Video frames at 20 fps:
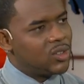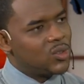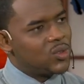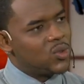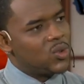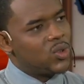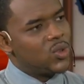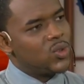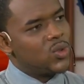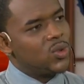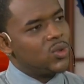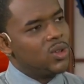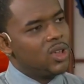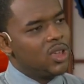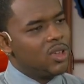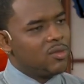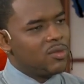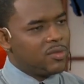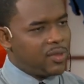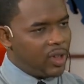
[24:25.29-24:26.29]
You
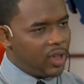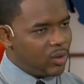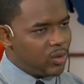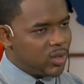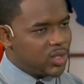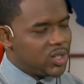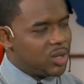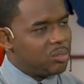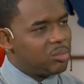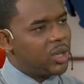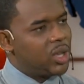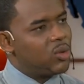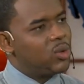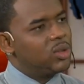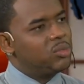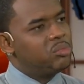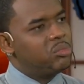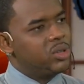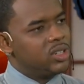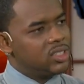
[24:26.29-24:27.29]
fellowshipping
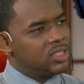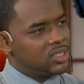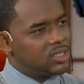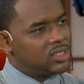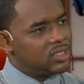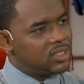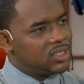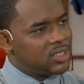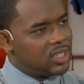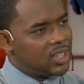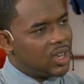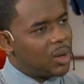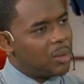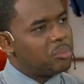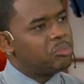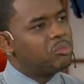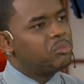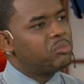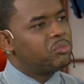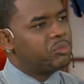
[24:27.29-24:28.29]
with persons in a
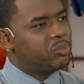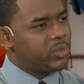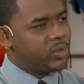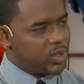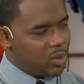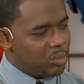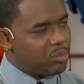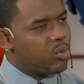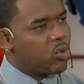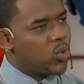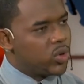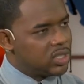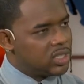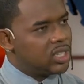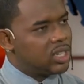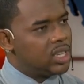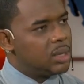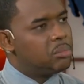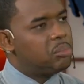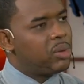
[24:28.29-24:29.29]

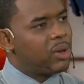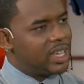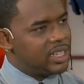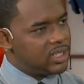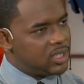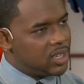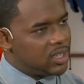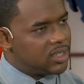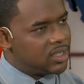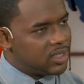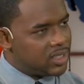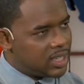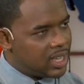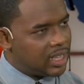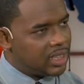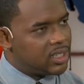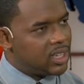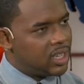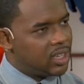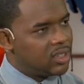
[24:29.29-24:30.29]
supposedly pleasant
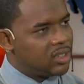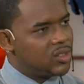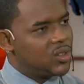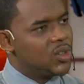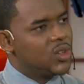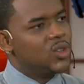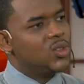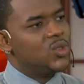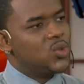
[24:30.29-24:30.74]
setting,